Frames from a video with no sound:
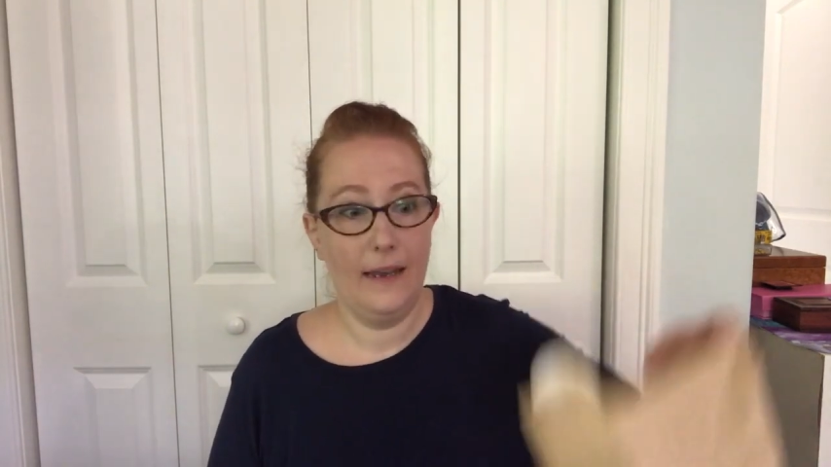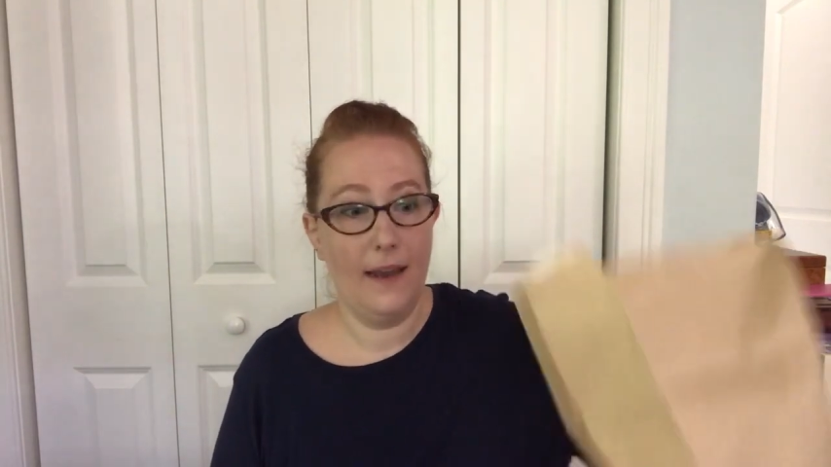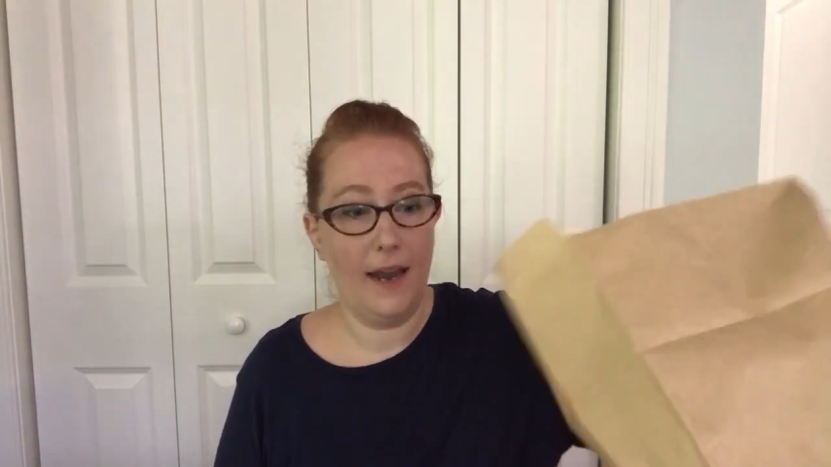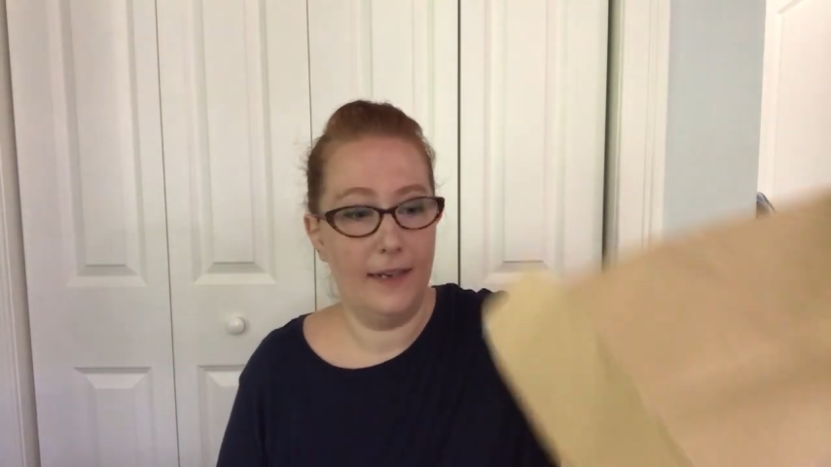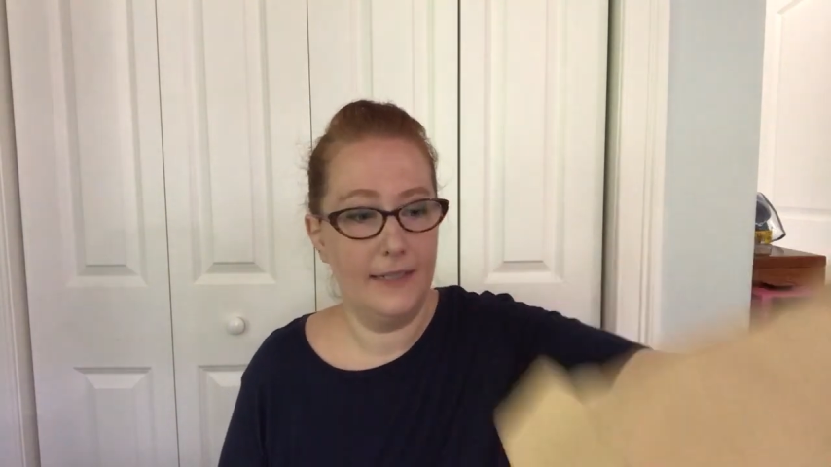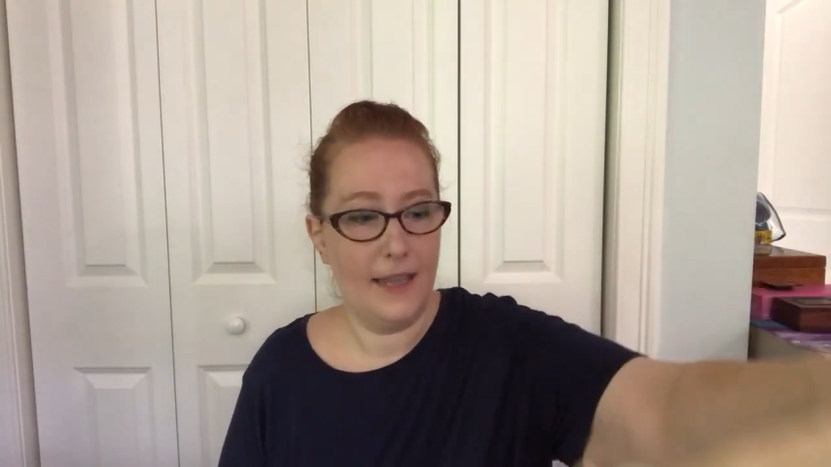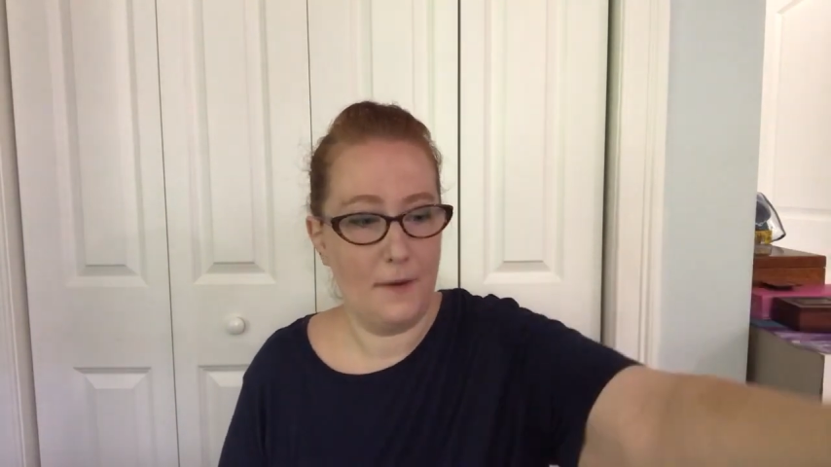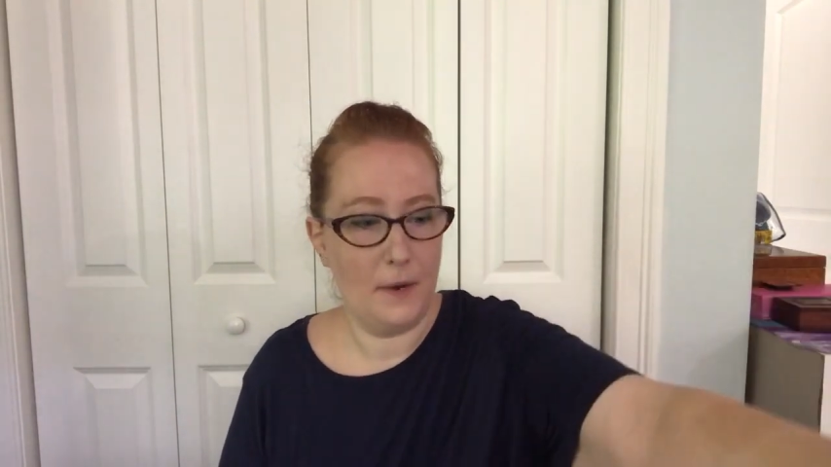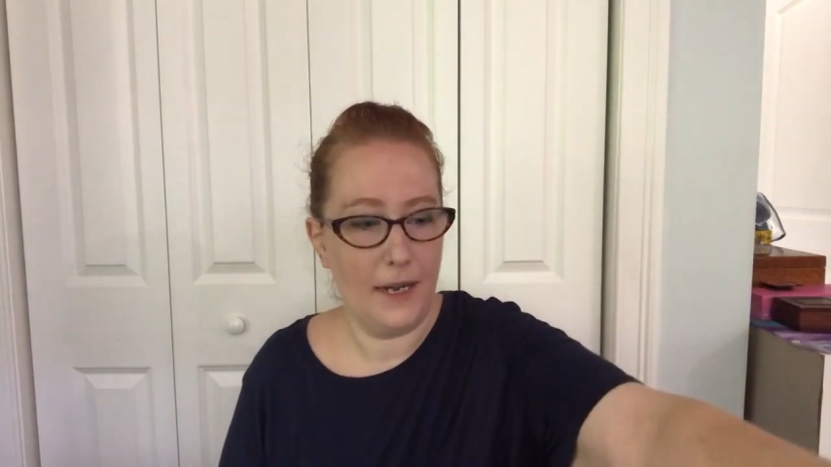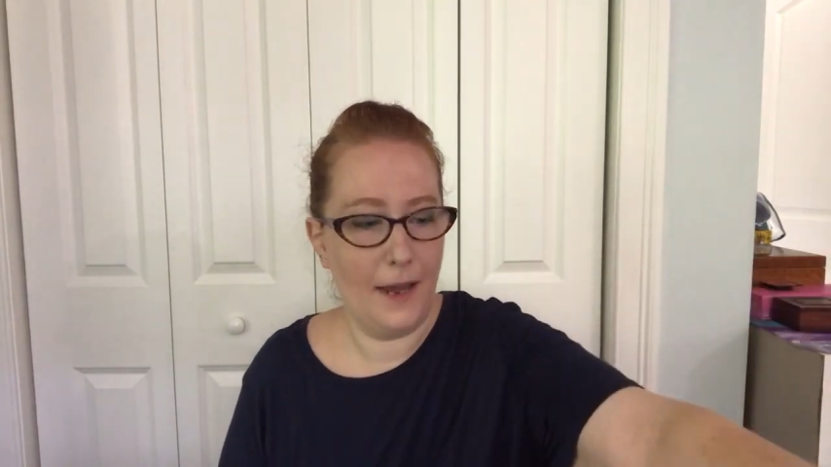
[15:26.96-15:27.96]
not into
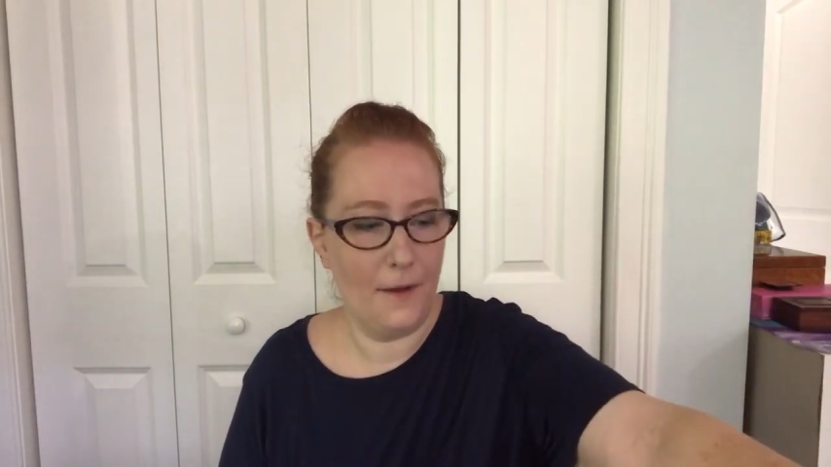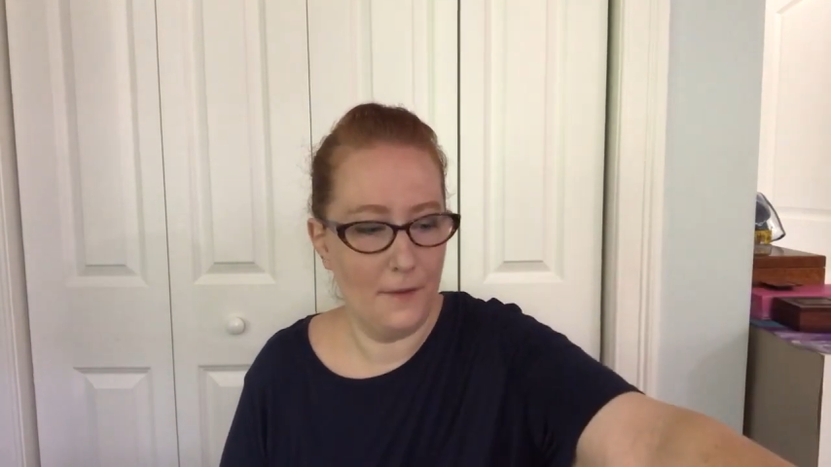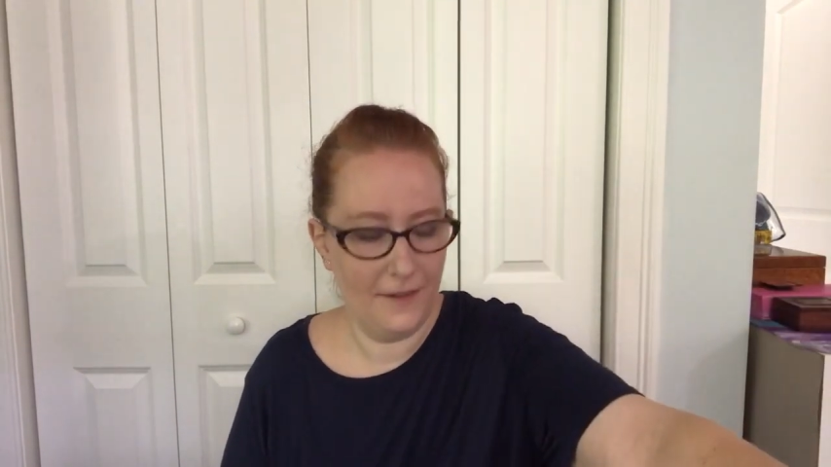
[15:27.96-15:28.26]
that right